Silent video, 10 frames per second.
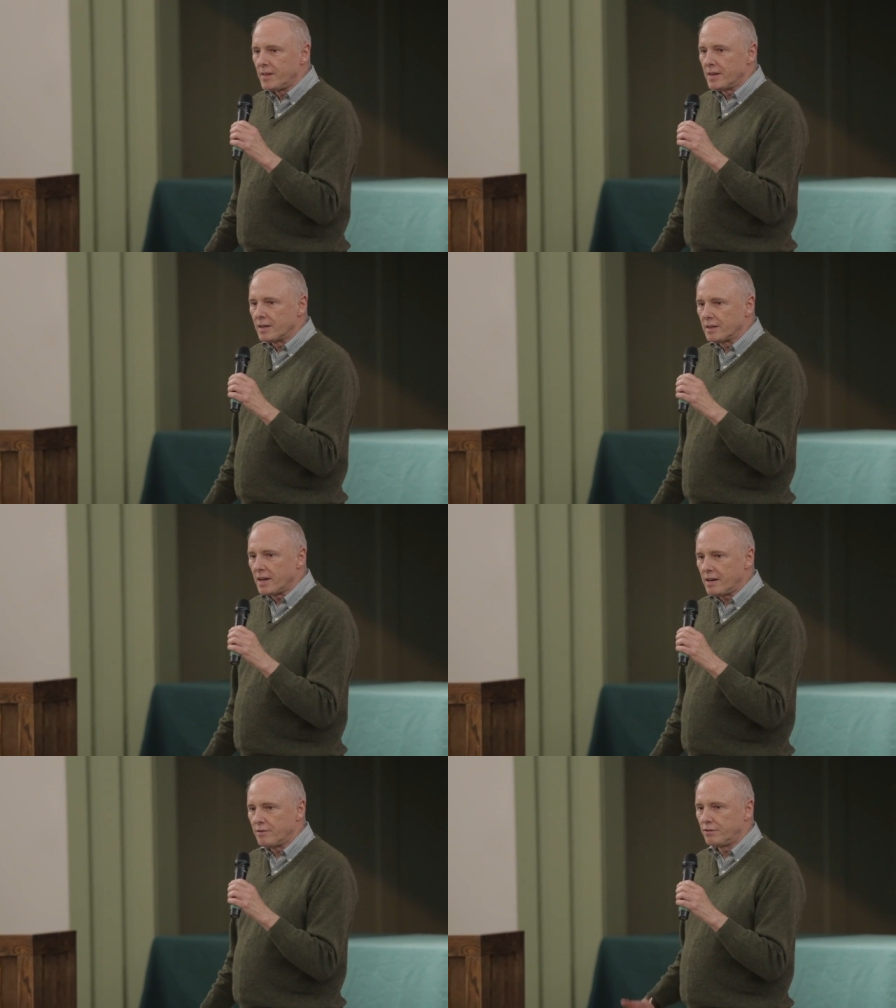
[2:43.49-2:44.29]
And I
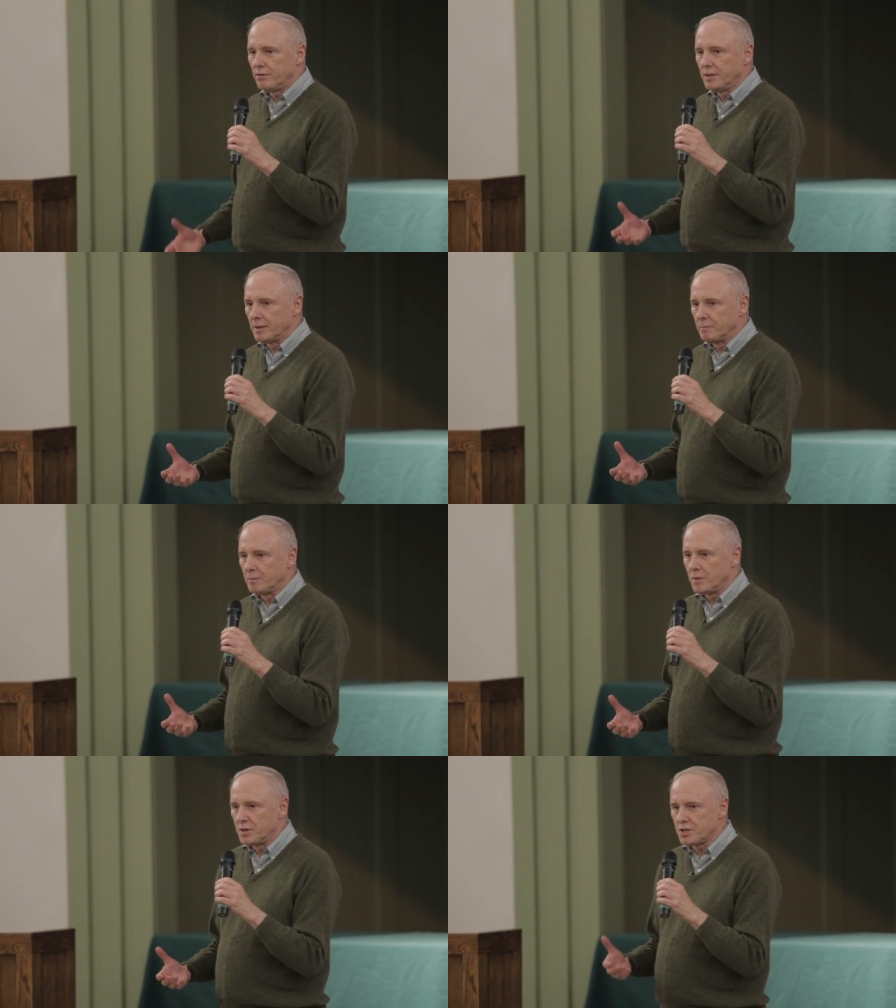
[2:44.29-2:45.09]
have
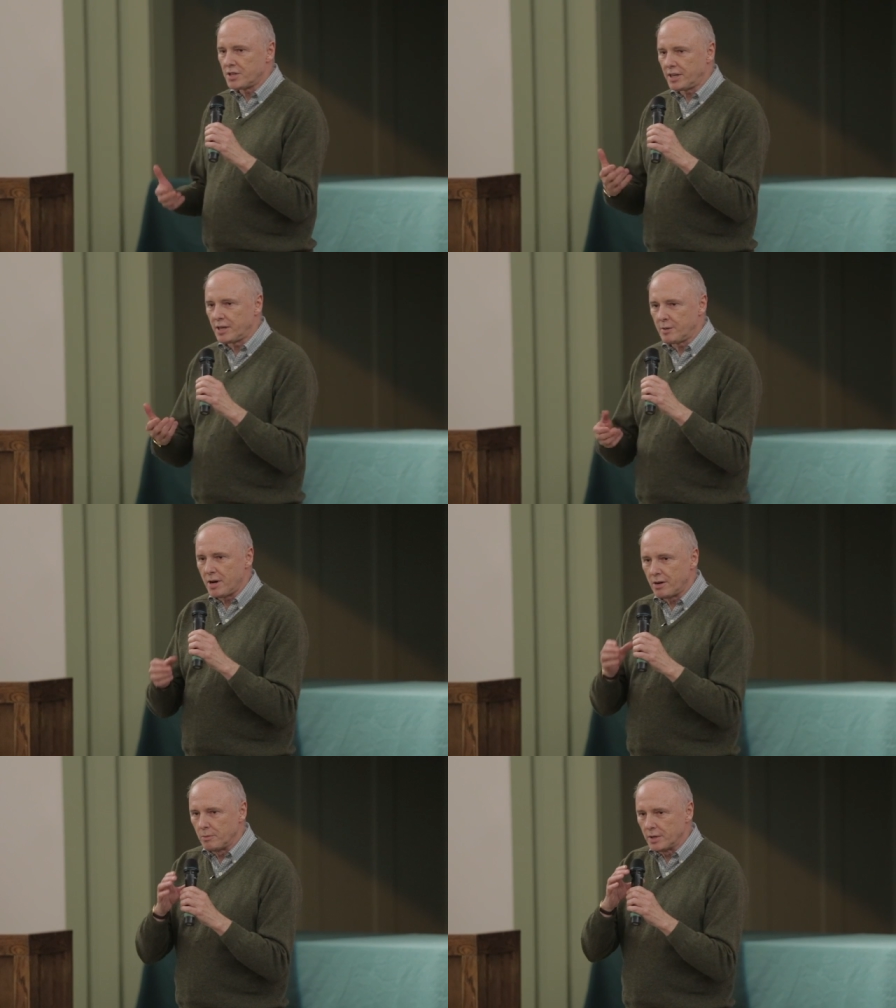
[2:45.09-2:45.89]
um, just thinking
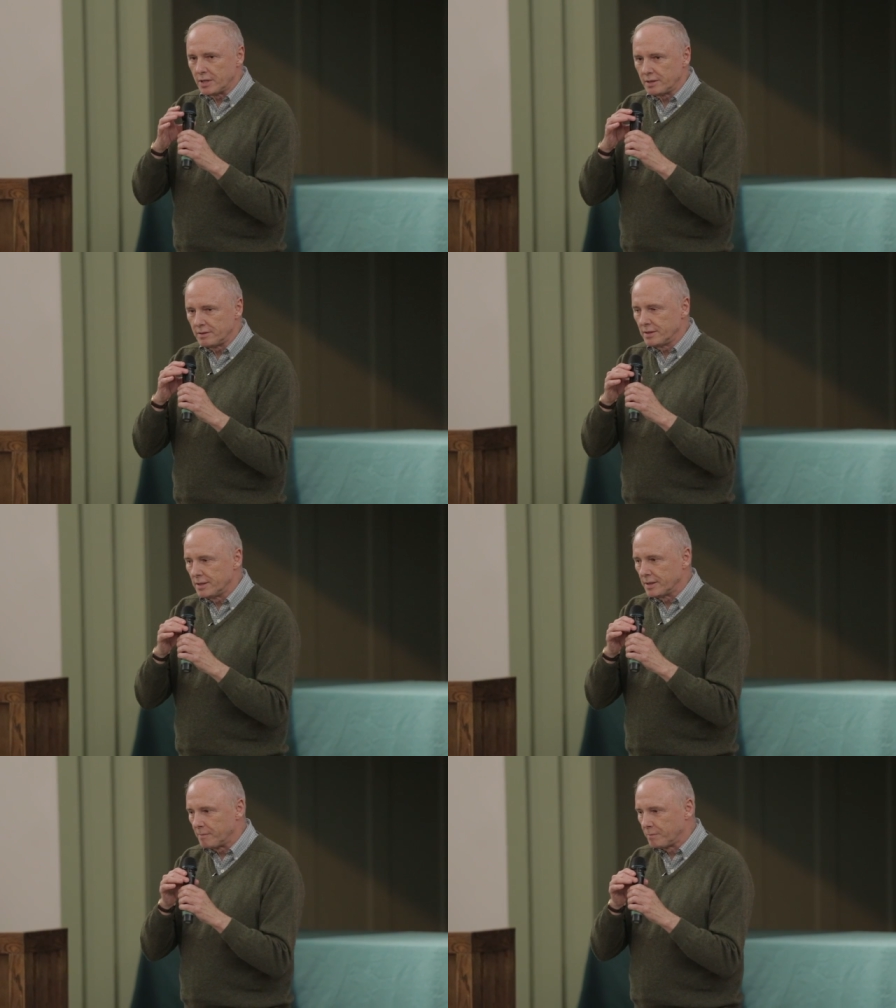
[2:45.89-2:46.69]
about when
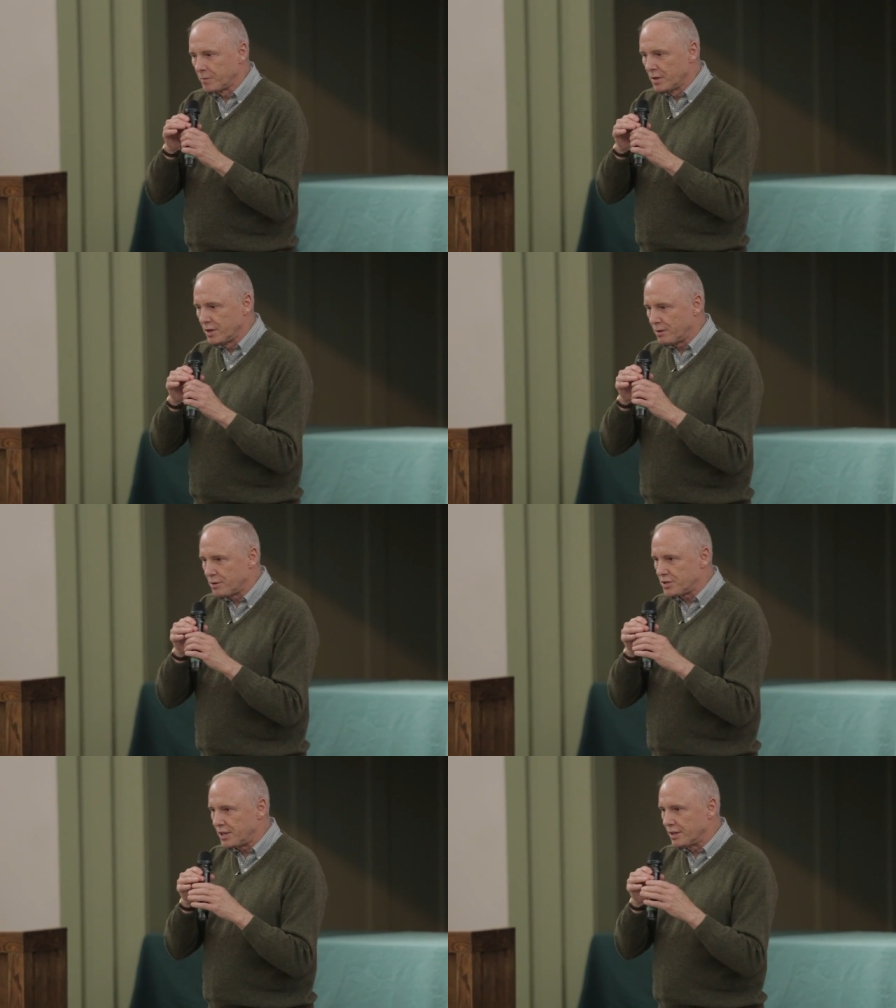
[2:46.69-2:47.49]
um,
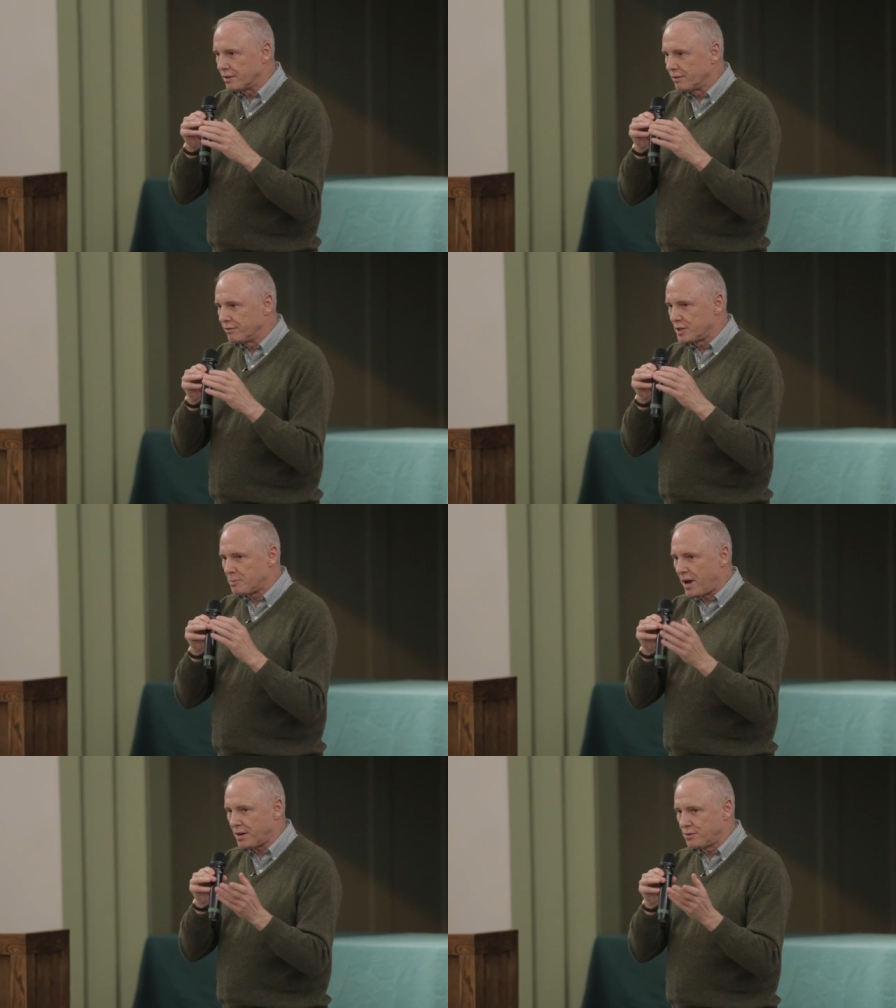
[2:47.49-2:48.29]
Christina
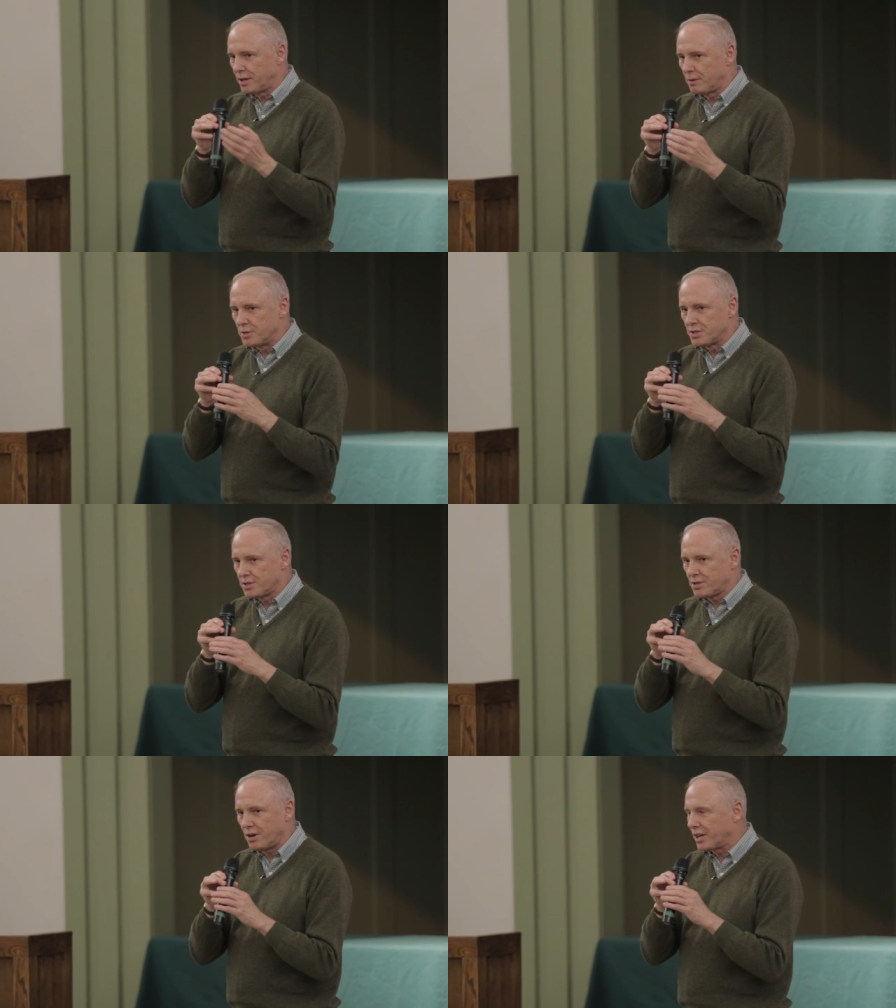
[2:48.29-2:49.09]
Fitzpatrick
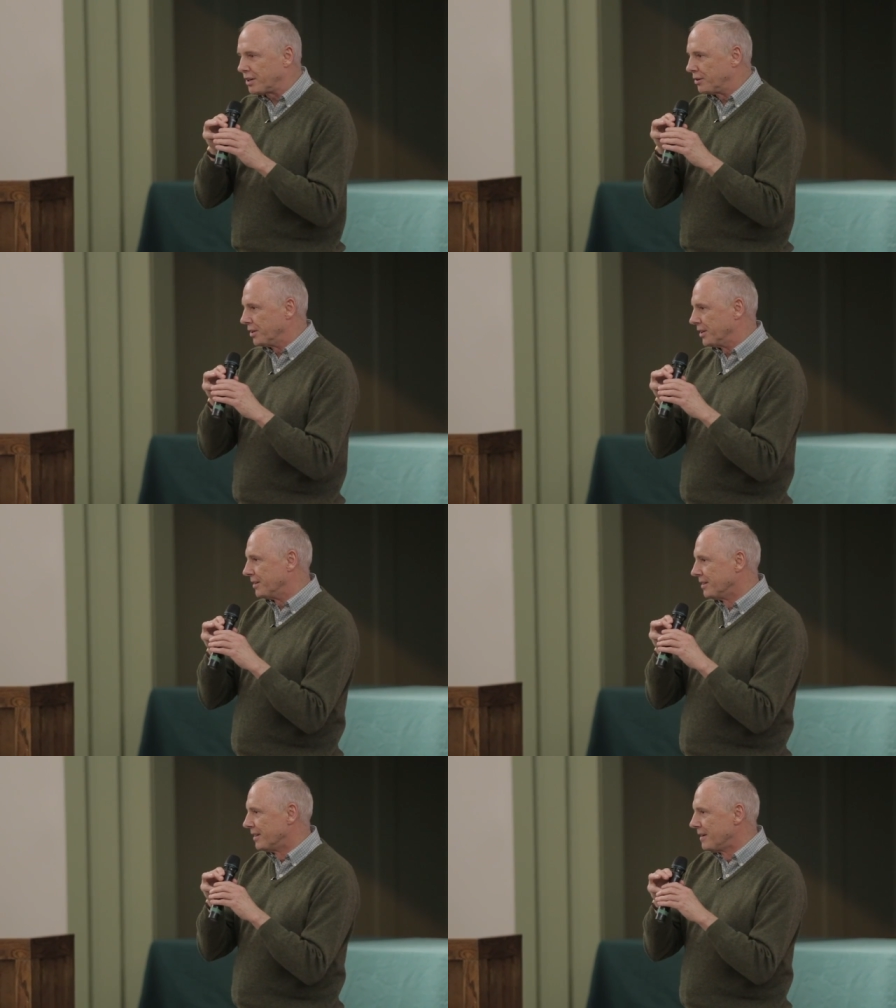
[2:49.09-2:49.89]
was talking
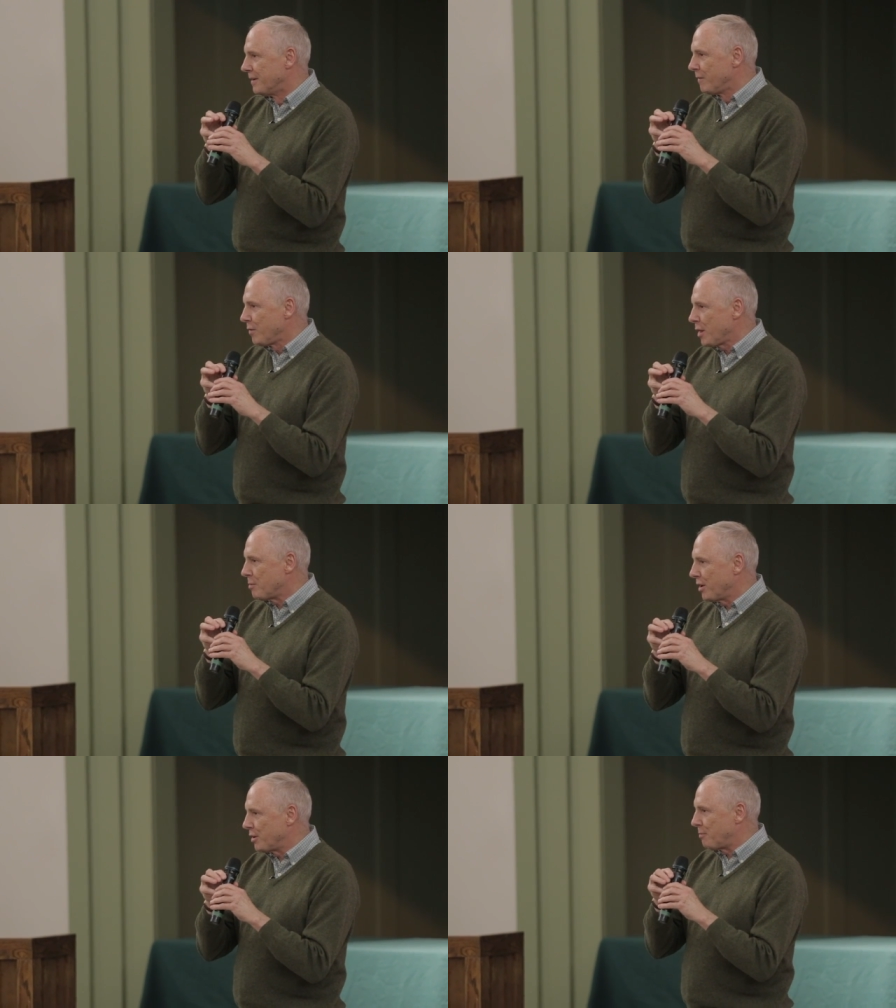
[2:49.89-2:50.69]
earlier
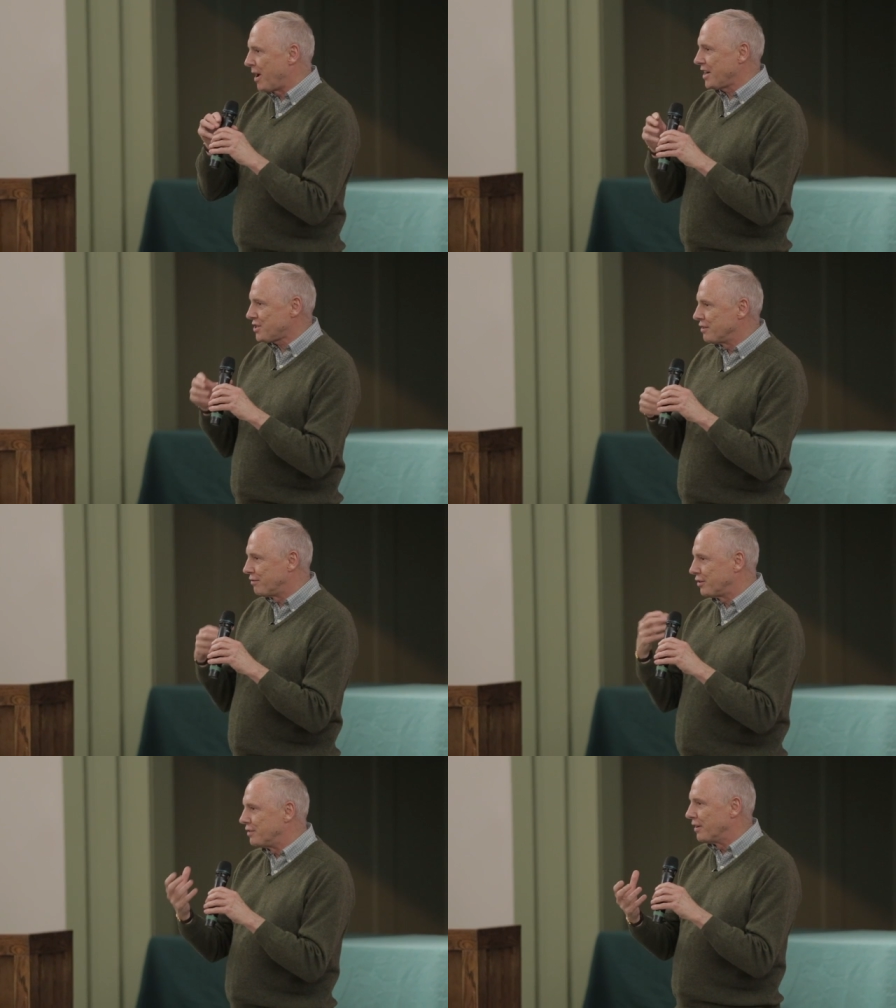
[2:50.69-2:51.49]
about the passion
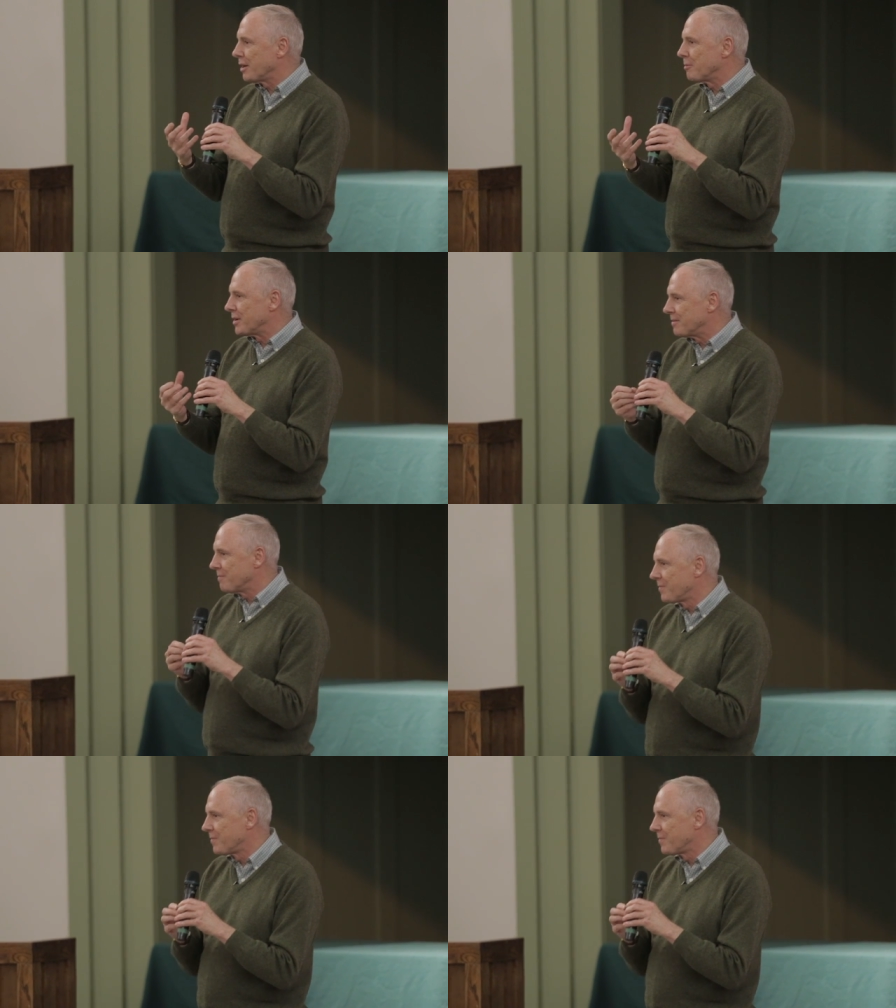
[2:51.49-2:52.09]
for development